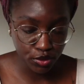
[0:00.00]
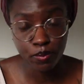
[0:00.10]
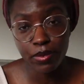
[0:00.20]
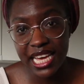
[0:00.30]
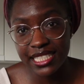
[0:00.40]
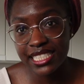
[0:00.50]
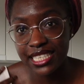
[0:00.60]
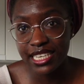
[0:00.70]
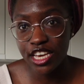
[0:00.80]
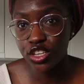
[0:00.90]
black
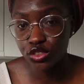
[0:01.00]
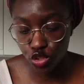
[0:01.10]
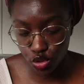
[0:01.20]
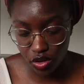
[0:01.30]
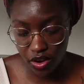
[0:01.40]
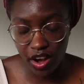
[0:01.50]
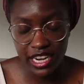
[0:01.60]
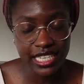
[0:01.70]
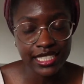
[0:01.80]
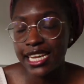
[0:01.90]
tea and sugar on
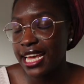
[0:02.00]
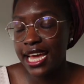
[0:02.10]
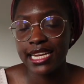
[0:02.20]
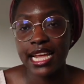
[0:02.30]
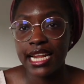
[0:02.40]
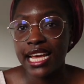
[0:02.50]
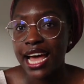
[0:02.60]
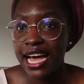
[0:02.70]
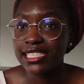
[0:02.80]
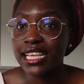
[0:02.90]
it, and then
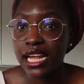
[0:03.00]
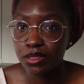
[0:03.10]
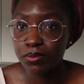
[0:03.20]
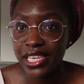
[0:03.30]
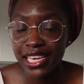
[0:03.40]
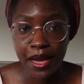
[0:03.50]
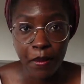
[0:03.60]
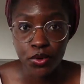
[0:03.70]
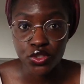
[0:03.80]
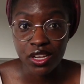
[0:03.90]
I started making
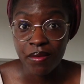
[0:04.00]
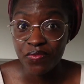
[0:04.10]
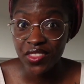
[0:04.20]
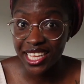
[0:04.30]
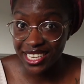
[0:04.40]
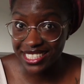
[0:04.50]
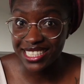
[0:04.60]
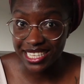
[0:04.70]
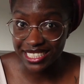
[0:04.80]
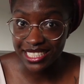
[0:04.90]
kombucha. It is
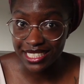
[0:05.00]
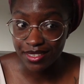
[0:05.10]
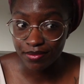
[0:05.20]
that easy.